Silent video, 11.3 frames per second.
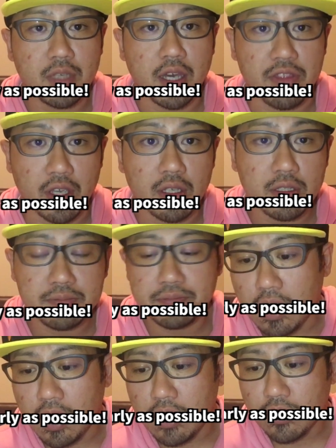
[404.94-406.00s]
I think.
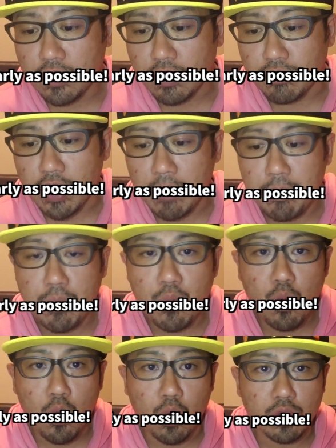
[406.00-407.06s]
I saw the
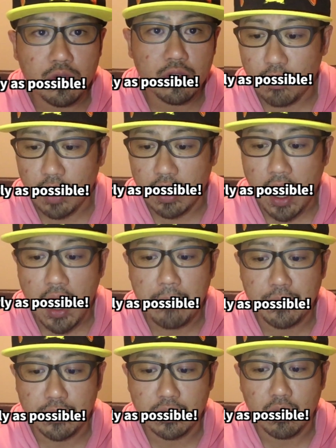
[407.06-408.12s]
report what
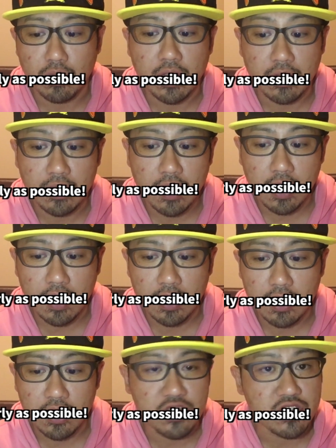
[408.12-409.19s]
happened on that
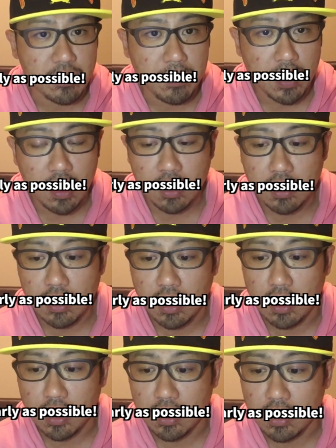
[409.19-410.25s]
day in Japan,
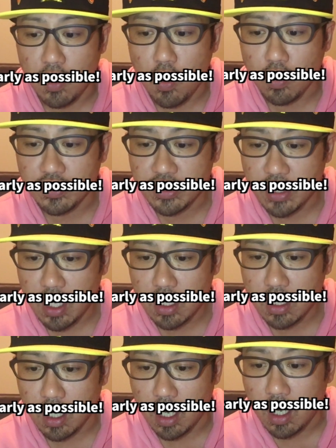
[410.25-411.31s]
in
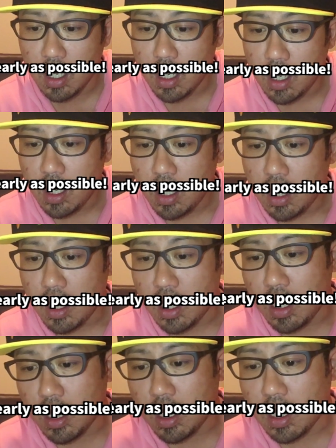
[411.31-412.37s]
Osaka.
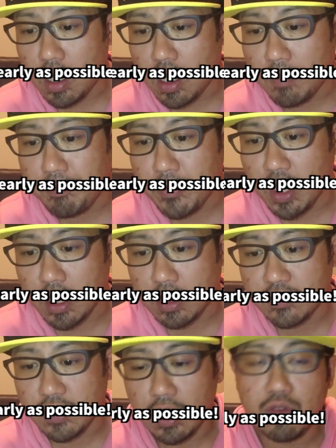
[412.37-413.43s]

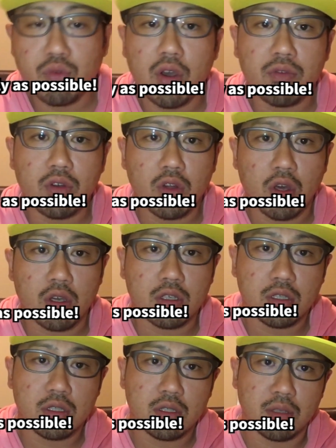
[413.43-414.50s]
Like say 12
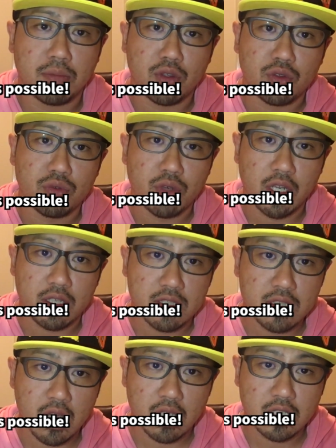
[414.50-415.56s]
o'clock the MewTwo Race
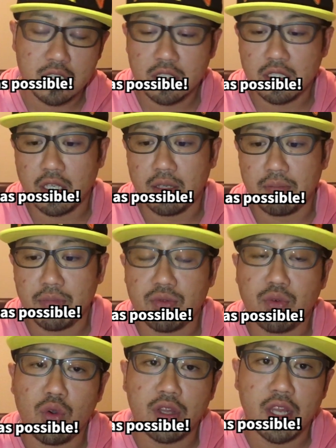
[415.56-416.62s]
start, then
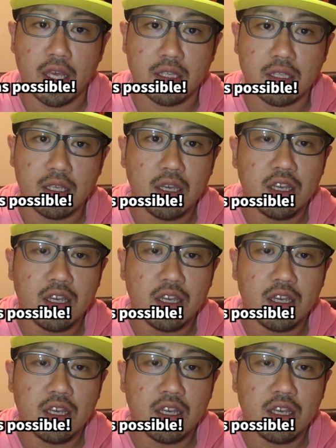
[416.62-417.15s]
before that